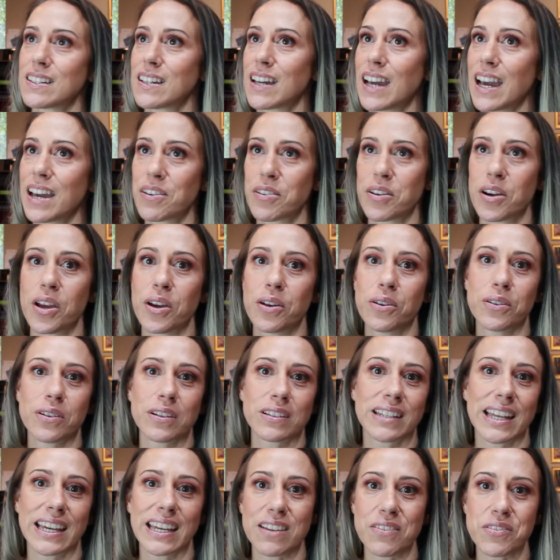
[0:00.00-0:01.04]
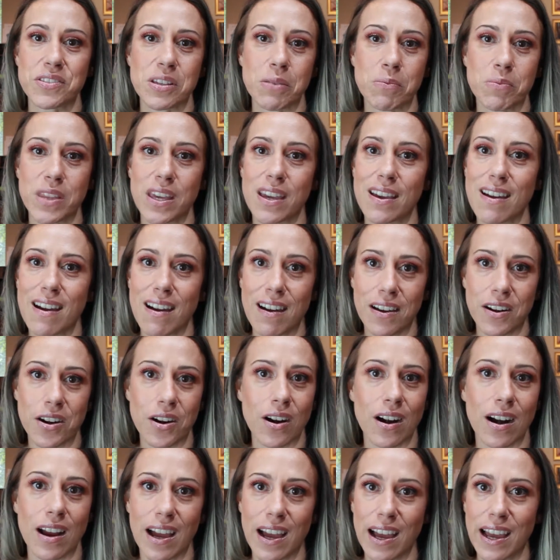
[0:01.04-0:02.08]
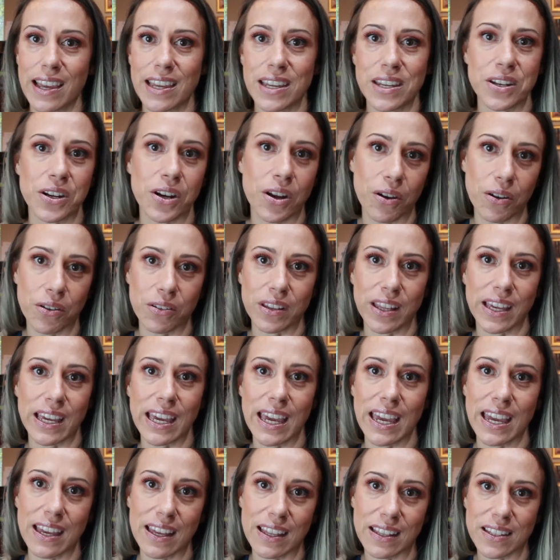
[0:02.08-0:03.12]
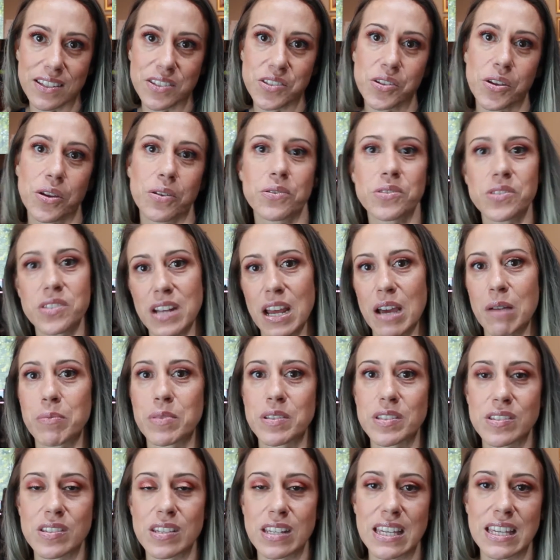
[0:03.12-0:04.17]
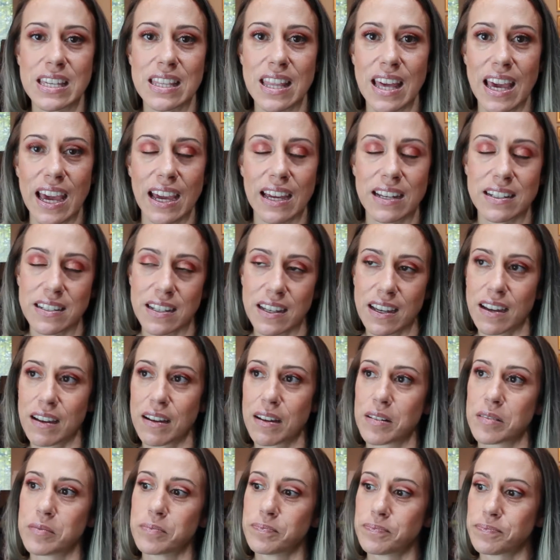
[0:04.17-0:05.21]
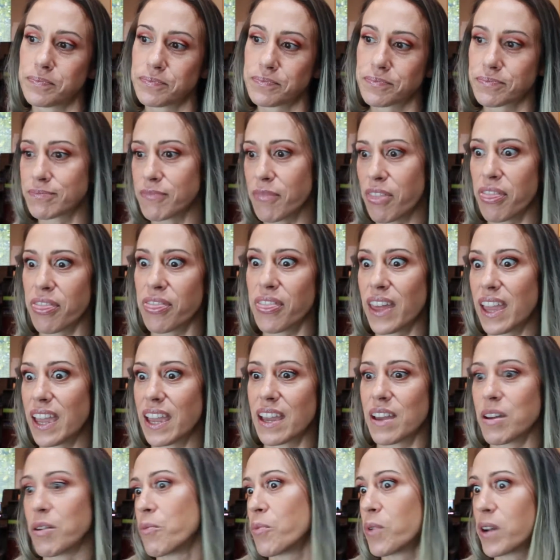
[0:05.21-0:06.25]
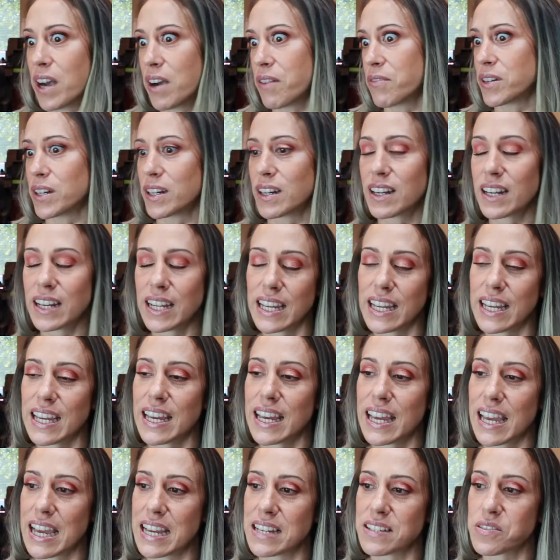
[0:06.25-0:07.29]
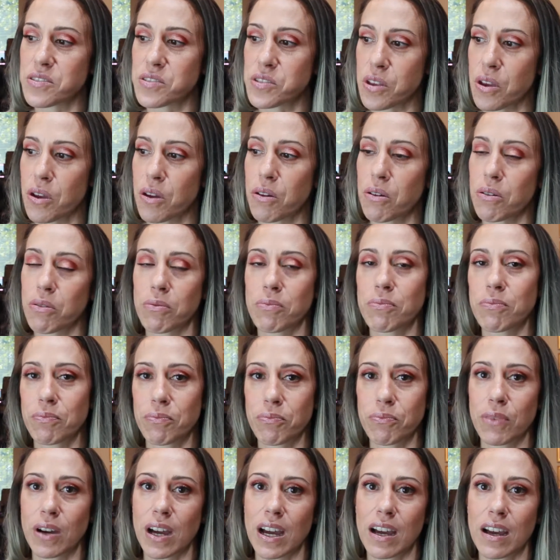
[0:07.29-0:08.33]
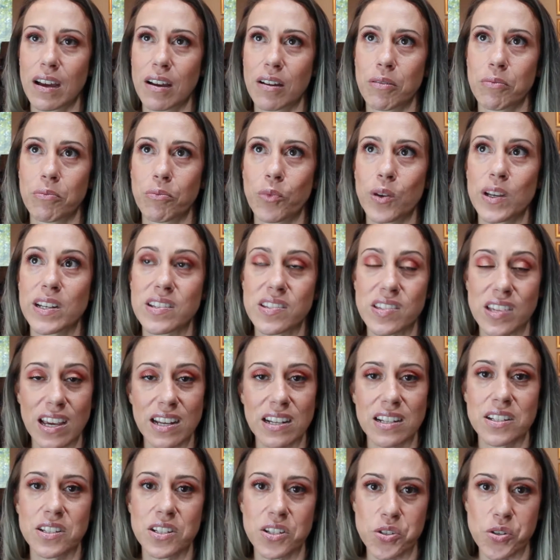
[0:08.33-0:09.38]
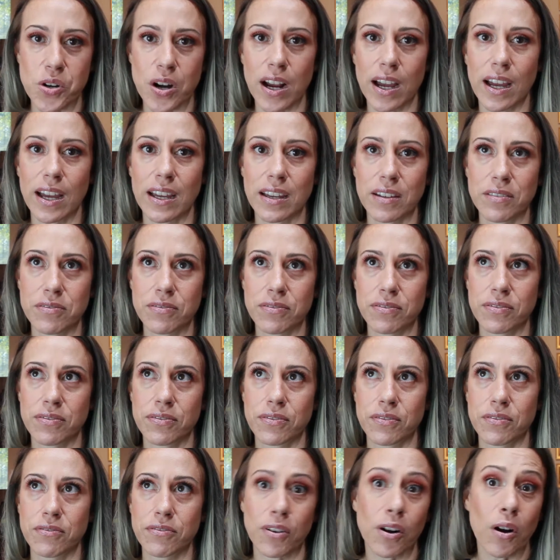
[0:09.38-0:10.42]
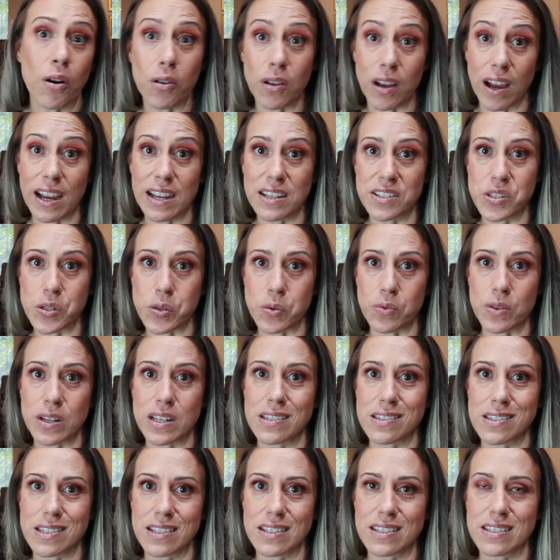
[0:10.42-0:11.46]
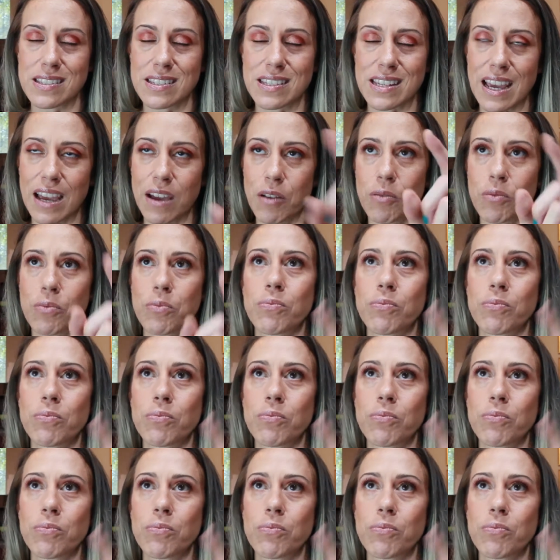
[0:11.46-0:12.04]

I don't know, like if something caught our eye, you know, like, hey, let's go stop and see that thing, whatever. And so we decided to drive for all kinds of reasons. I